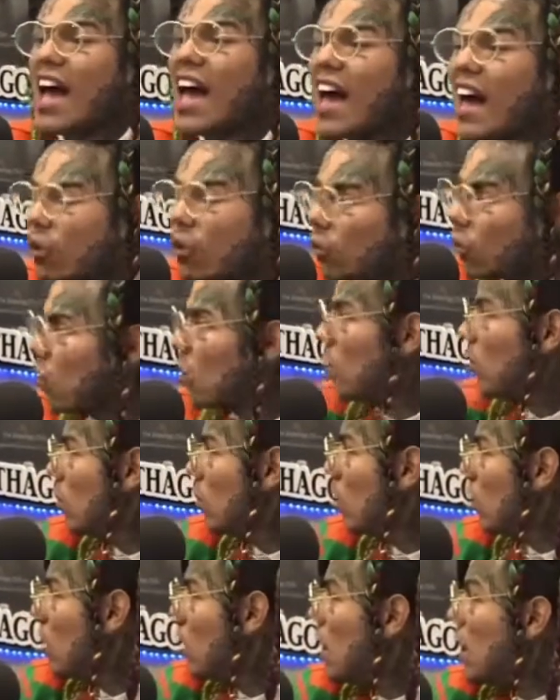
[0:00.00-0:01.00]

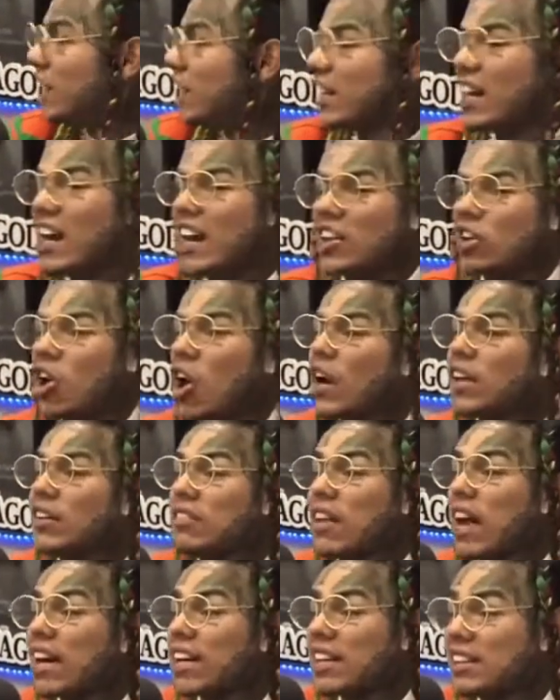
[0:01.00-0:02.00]
Mm-mm. They're like, yo, I'll give
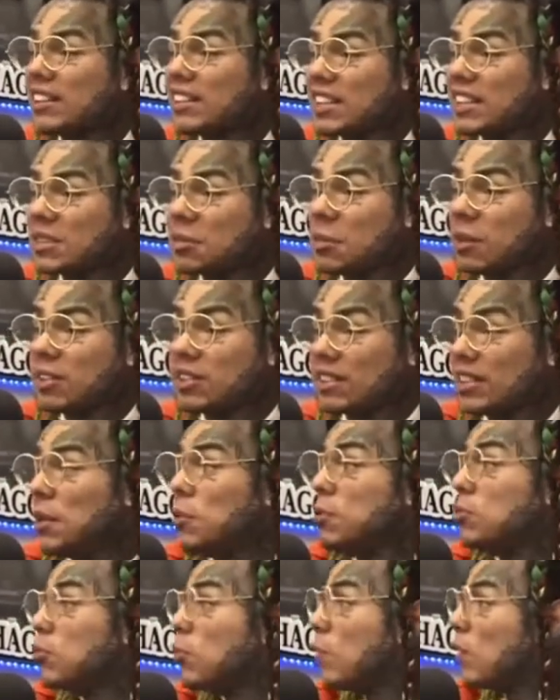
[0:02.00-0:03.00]
that kid 6 months. He was
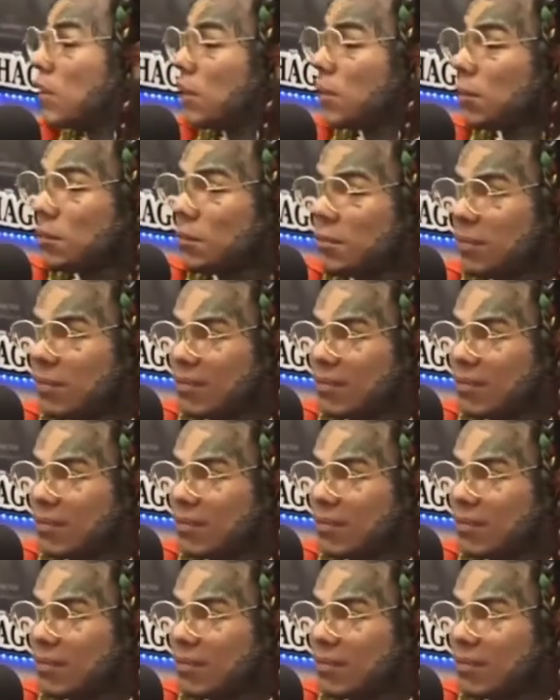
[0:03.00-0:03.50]
one of them.